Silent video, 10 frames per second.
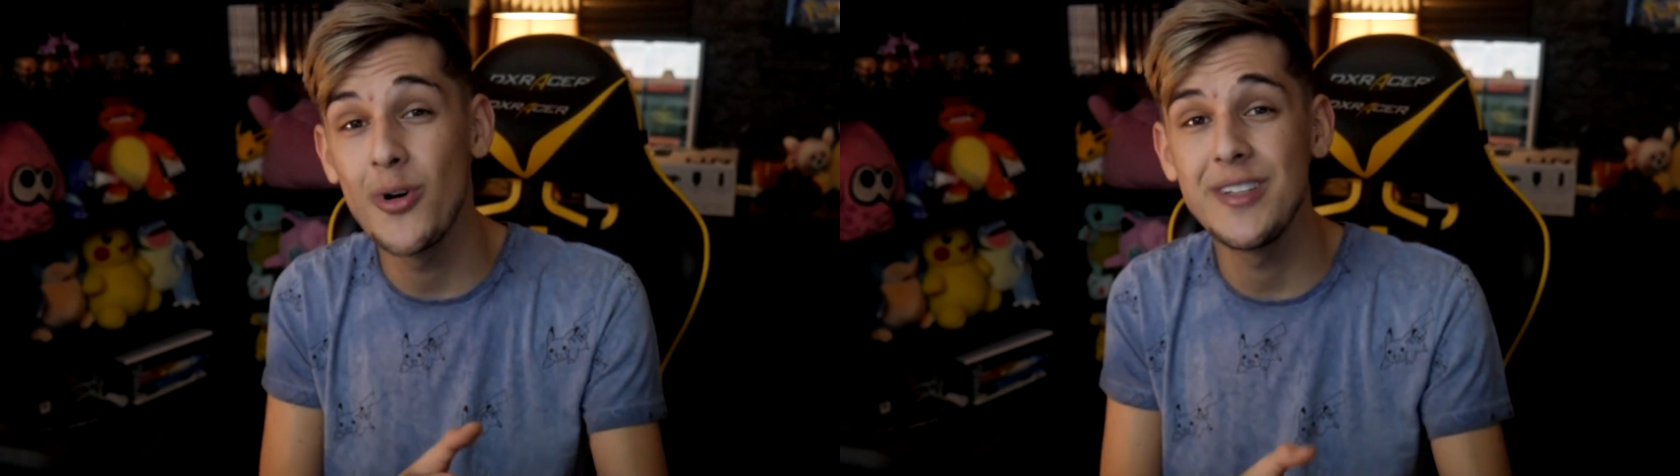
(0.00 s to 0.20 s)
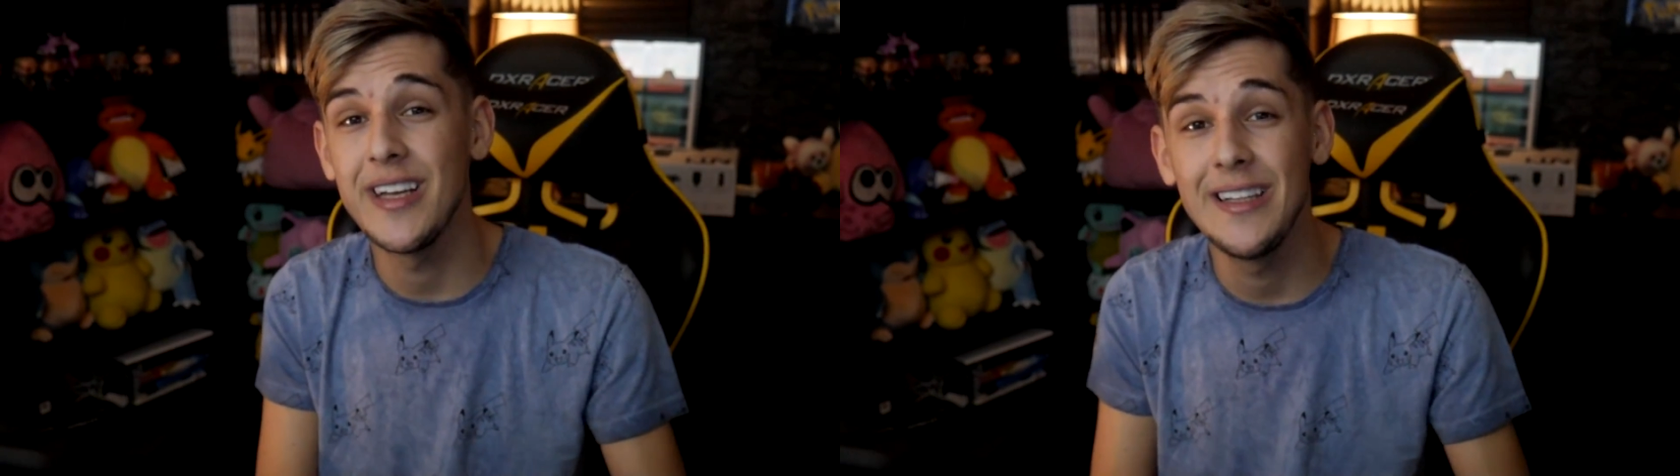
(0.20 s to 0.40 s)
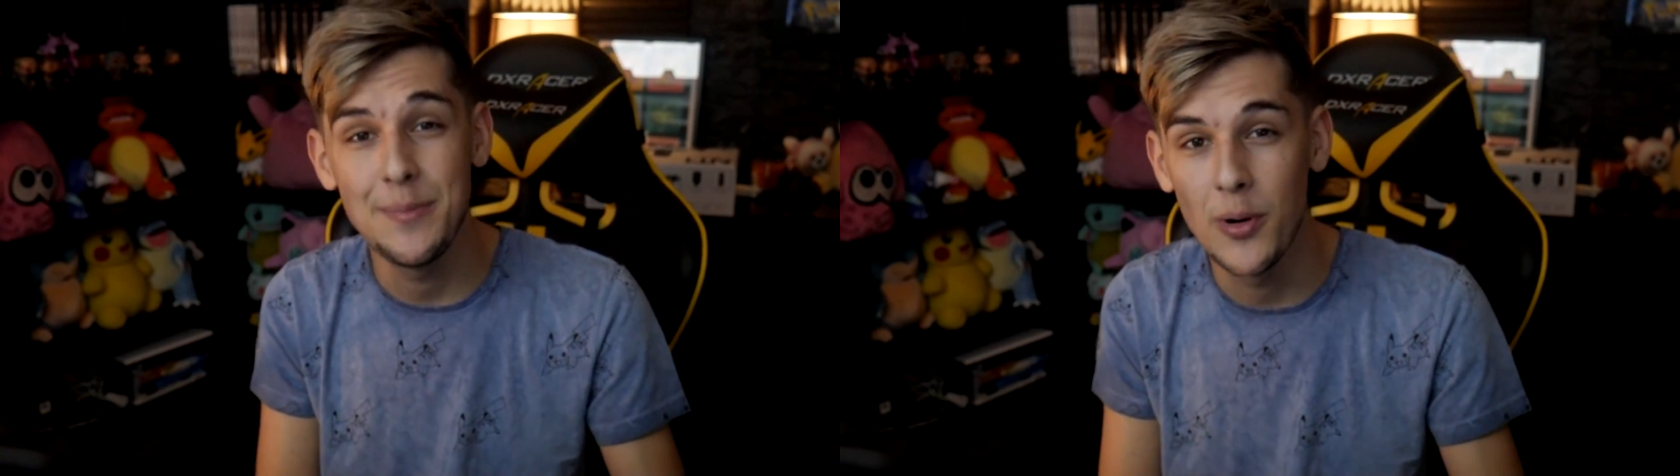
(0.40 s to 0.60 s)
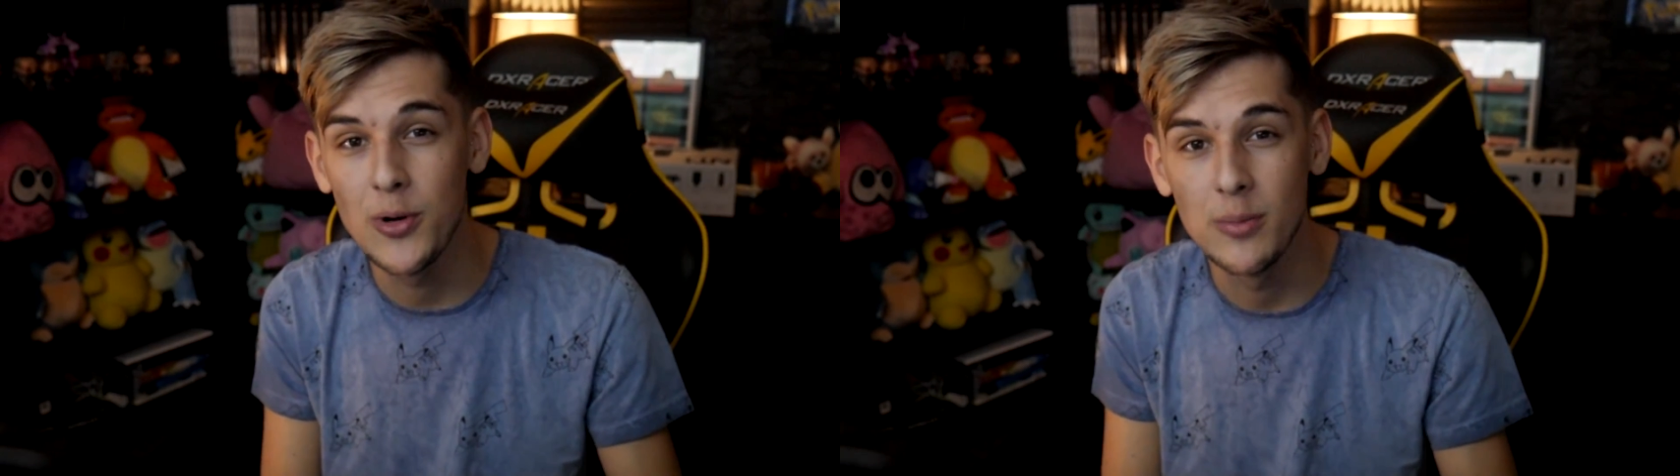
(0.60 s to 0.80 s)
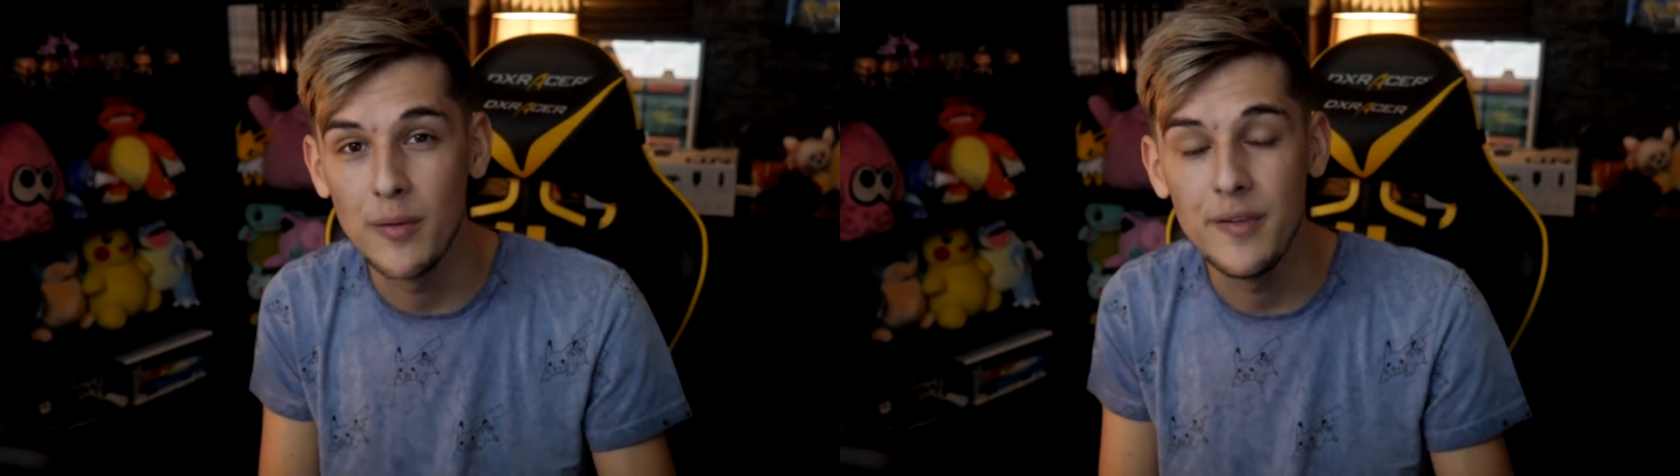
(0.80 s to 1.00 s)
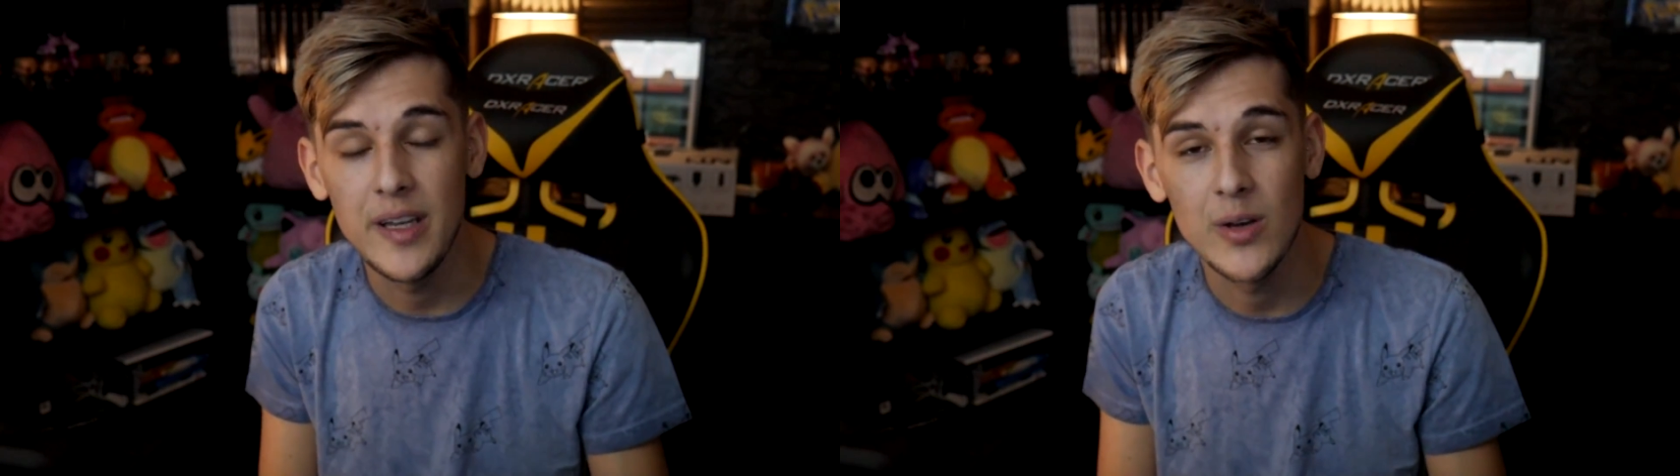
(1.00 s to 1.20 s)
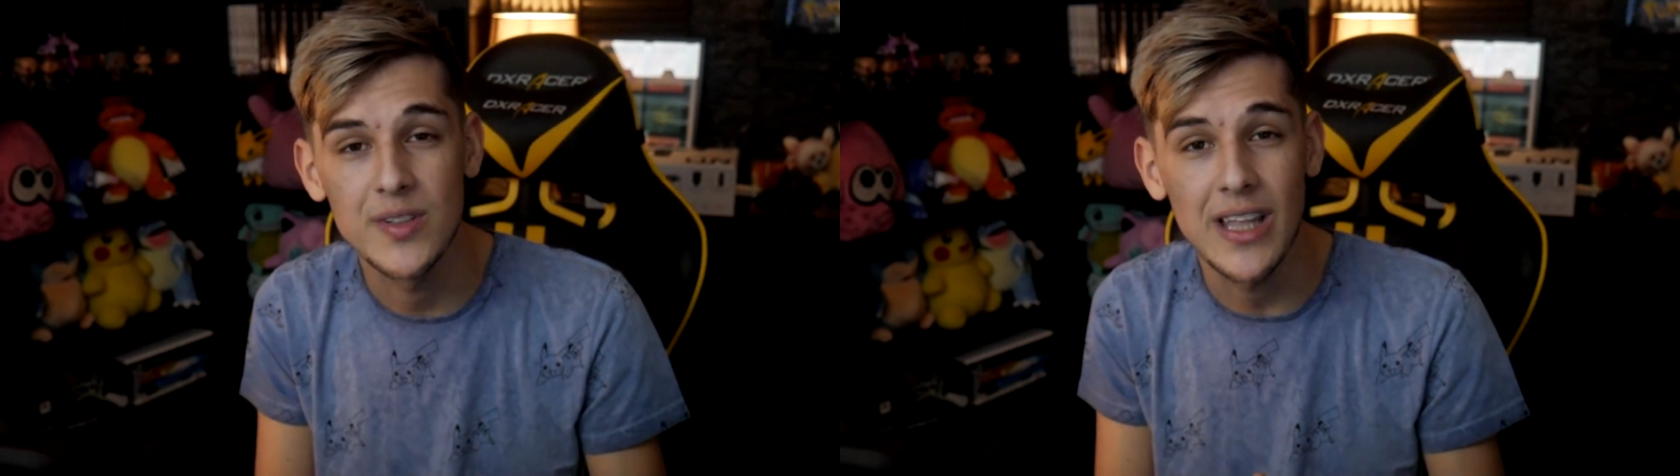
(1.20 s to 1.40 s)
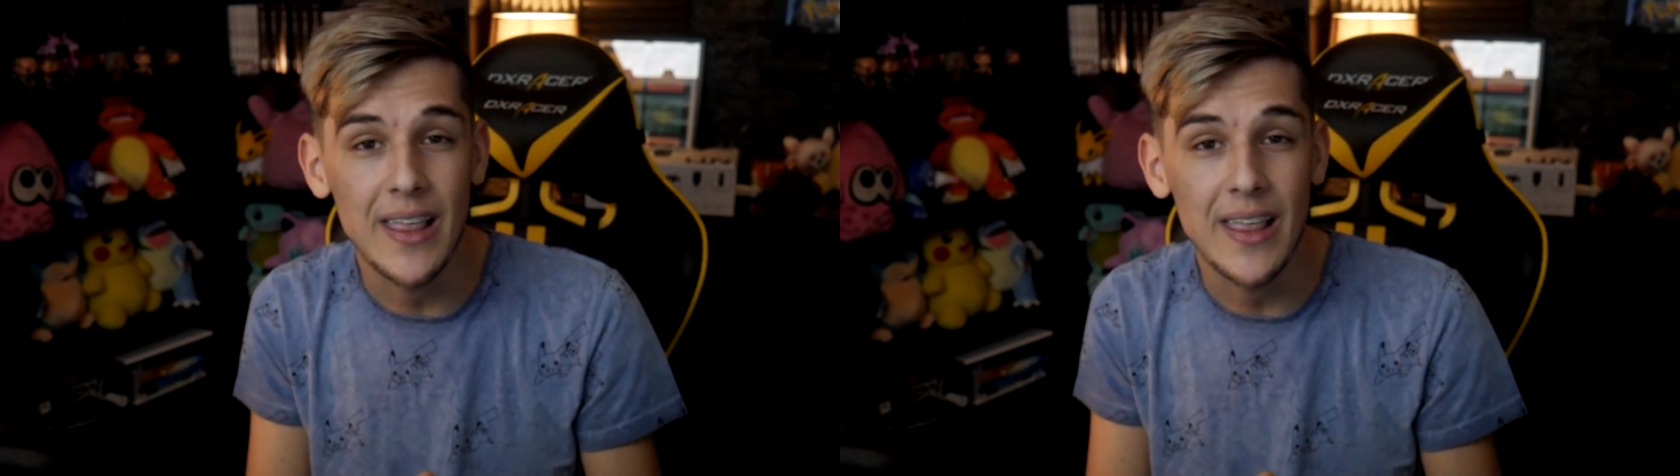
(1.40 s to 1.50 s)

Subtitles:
daily Pokemon videos like